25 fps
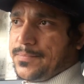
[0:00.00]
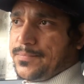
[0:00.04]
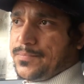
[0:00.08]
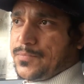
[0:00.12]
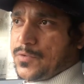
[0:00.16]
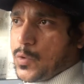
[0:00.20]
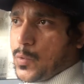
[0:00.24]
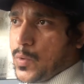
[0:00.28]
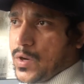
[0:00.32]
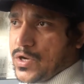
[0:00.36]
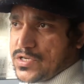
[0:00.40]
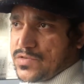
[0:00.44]

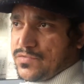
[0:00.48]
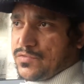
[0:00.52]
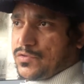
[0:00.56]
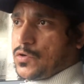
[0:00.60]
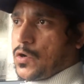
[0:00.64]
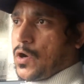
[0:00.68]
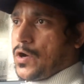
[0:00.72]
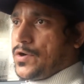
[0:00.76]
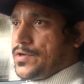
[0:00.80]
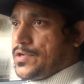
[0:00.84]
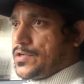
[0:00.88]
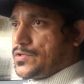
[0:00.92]
question with
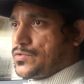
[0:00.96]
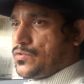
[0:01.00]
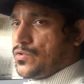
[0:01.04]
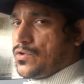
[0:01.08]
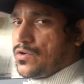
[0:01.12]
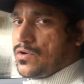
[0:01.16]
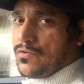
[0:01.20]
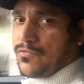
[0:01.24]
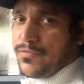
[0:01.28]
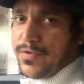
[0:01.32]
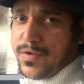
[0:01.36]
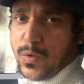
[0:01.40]
context to
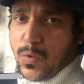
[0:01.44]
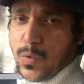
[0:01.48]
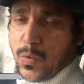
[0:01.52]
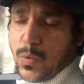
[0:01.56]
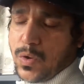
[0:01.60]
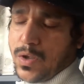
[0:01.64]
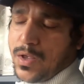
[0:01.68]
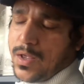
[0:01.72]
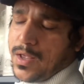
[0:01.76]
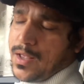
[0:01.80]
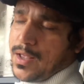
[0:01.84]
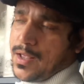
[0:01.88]
review,
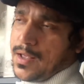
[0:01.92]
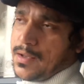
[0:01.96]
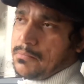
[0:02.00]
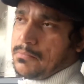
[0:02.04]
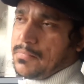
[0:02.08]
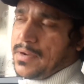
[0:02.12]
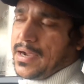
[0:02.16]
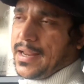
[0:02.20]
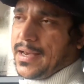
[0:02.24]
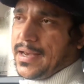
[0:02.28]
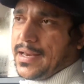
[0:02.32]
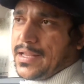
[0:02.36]

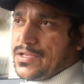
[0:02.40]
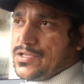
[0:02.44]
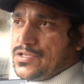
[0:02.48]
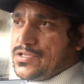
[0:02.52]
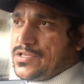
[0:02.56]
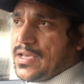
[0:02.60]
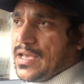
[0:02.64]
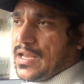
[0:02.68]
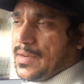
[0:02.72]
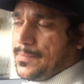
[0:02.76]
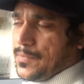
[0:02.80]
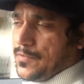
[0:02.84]
mileage
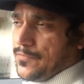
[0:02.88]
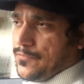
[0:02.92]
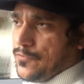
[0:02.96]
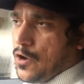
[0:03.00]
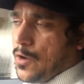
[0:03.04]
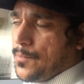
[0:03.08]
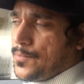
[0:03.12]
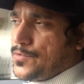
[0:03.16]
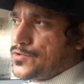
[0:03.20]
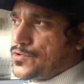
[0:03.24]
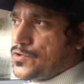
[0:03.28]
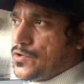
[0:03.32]
and
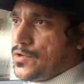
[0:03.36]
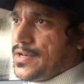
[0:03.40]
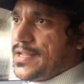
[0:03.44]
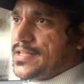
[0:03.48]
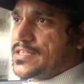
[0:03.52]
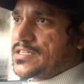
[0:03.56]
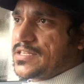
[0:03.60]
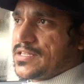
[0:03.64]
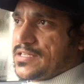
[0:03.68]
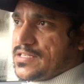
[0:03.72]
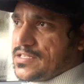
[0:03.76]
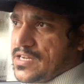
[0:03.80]
performance. So
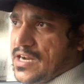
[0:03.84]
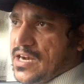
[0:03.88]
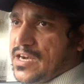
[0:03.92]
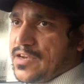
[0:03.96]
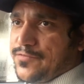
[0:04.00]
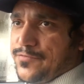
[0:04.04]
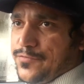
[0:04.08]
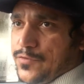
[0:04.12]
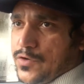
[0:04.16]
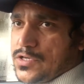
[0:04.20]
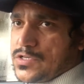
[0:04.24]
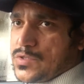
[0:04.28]
let's start
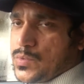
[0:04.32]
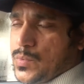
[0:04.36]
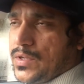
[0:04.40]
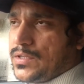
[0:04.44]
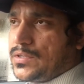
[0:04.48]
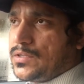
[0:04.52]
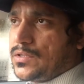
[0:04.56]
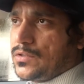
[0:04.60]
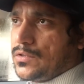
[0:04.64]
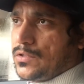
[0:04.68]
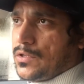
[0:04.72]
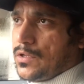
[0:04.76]
first with
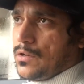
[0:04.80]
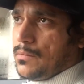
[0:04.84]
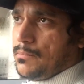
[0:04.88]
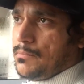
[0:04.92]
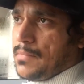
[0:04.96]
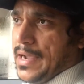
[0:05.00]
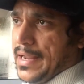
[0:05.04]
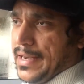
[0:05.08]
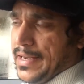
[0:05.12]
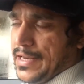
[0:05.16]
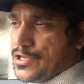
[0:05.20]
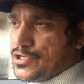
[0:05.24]
the
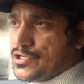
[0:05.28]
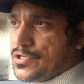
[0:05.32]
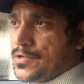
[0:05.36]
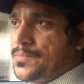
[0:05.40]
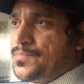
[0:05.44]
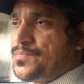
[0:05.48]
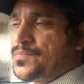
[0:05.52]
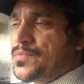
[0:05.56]
mileage.